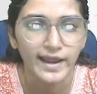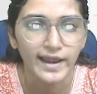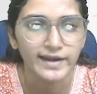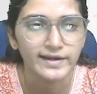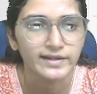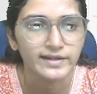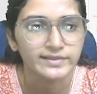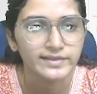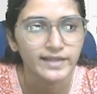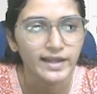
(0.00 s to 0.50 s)

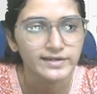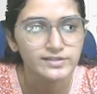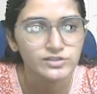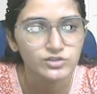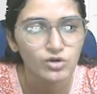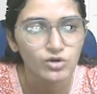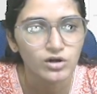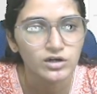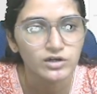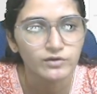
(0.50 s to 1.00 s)
and that
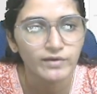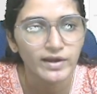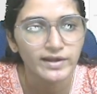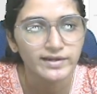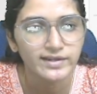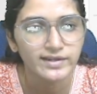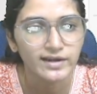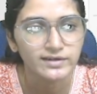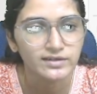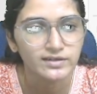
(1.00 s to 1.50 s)
salt we are
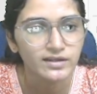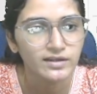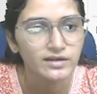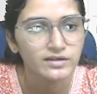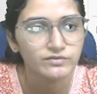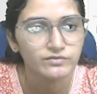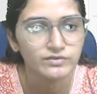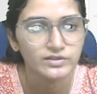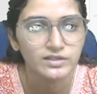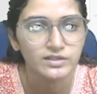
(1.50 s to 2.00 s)
reacting
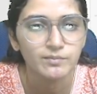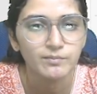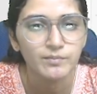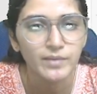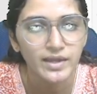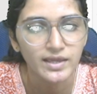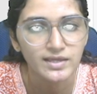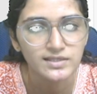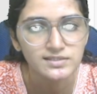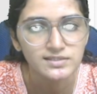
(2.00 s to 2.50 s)
it with a
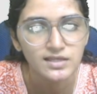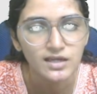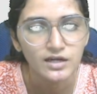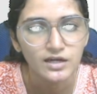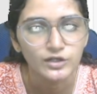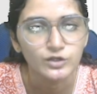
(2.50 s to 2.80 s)
base